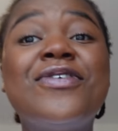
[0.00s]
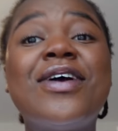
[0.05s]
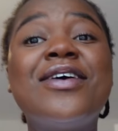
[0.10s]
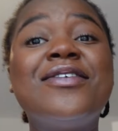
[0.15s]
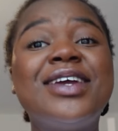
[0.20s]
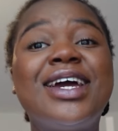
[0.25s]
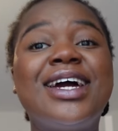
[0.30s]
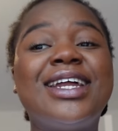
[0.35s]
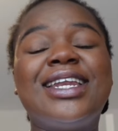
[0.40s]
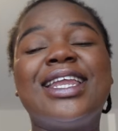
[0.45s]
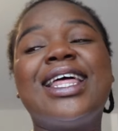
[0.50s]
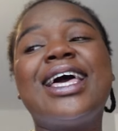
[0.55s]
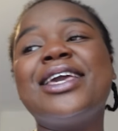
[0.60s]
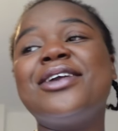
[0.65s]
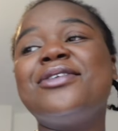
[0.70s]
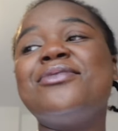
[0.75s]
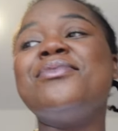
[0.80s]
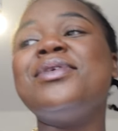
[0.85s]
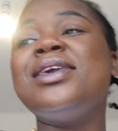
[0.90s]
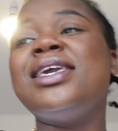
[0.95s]
very
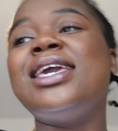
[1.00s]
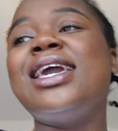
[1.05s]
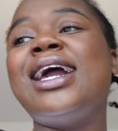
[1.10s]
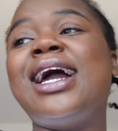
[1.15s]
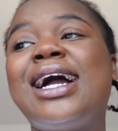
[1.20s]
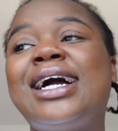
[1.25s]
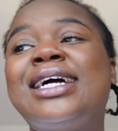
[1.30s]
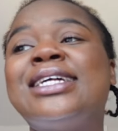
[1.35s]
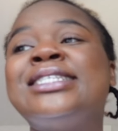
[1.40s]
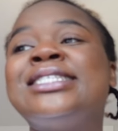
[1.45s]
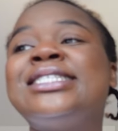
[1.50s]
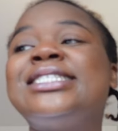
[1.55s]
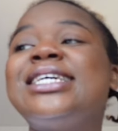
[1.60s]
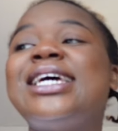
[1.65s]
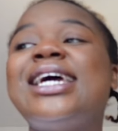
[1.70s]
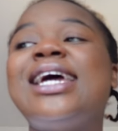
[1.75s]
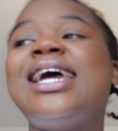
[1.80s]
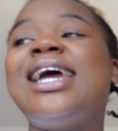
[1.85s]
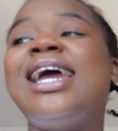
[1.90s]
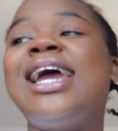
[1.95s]
unlike me, and
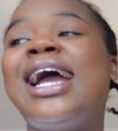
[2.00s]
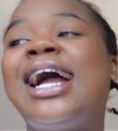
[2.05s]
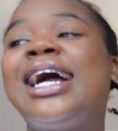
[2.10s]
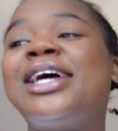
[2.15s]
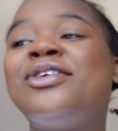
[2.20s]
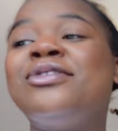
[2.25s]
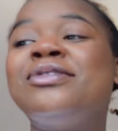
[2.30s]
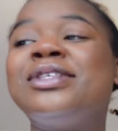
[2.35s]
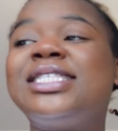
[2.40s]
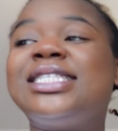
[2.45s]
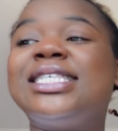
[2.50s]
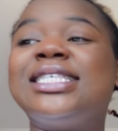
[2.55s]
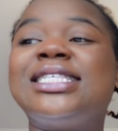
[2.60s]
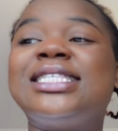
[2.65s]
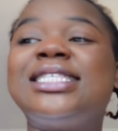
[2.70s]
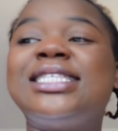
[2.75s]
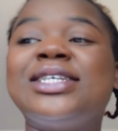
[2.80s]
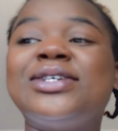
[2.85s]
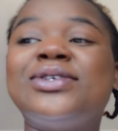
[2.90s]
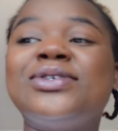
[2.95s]
I don't sit
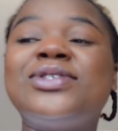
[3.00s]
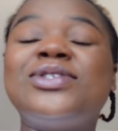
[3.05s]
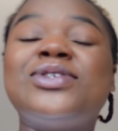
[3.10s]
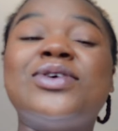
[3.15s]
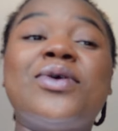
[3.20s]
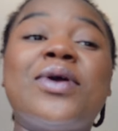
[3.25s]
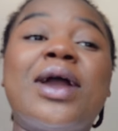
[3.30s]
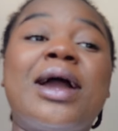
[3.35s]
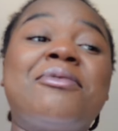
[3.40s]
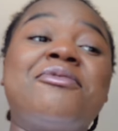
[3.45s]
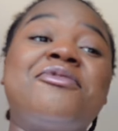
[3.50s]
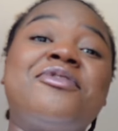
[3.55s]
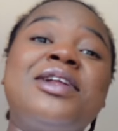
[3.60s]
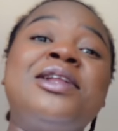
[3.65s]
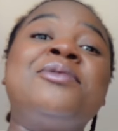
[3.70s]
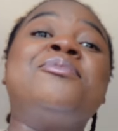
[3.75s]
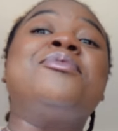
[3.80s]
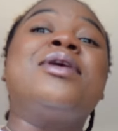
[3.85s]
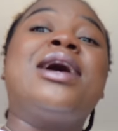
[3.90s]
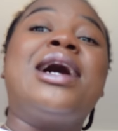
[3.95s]
still, so I'm
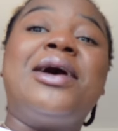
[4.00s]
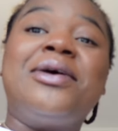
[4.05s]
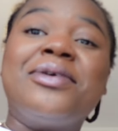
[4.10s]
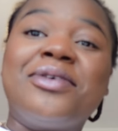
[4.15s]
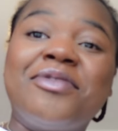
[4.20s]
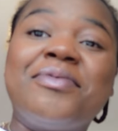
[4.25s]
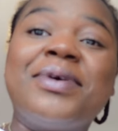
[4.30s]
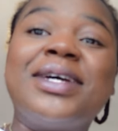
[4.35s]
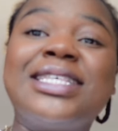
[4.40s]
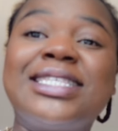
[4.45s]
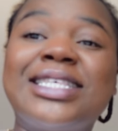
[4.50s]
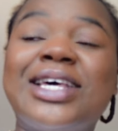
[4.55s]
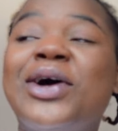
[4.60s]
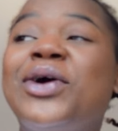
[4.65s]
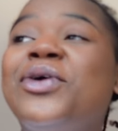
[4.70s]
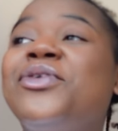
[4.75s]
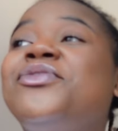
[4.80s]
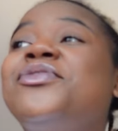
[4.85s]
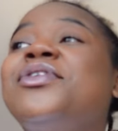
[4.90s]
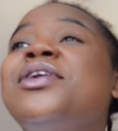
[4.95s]
really proud of
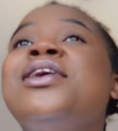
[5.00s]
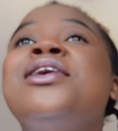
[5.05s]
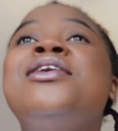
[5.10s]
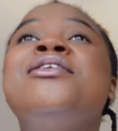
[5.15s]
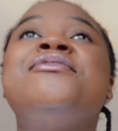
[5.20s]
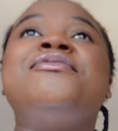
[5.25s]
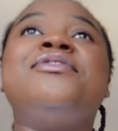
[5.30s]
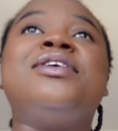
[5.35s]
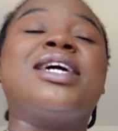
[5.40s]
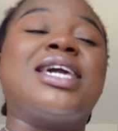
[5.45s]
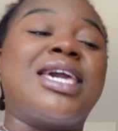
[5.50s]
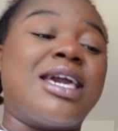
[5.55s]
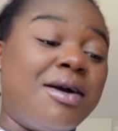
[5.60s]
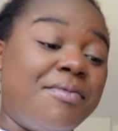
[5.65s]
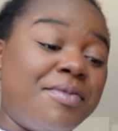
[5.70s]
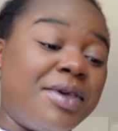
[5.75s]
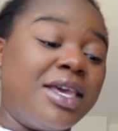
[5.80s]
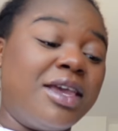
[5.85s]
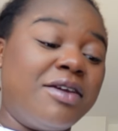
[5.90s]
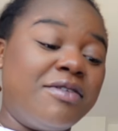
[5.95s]
myself for
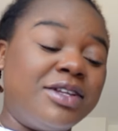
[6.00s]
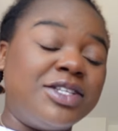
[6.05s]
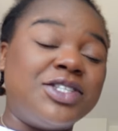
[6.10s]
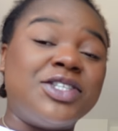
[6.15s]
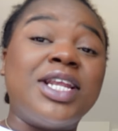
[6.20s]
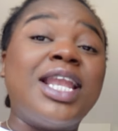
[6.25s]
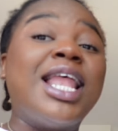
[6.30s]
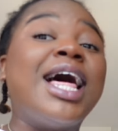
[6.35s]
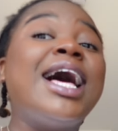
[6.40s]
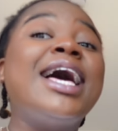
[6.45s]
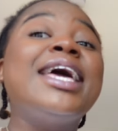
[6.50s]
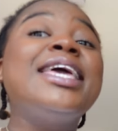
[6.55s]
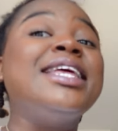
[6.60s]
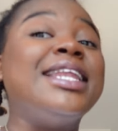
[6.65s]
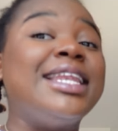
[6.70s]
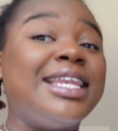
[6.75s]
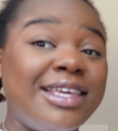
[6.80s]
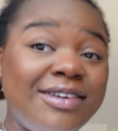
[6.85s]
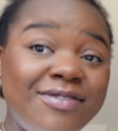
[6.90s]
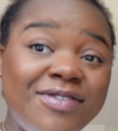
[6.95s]
coming here in July,
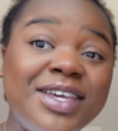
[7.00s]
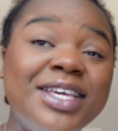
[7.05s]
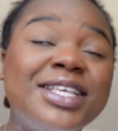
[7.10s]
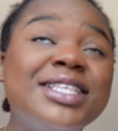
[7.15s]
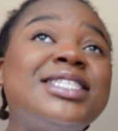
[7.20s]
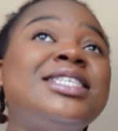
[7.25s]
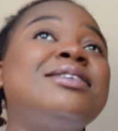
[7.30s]
leaving in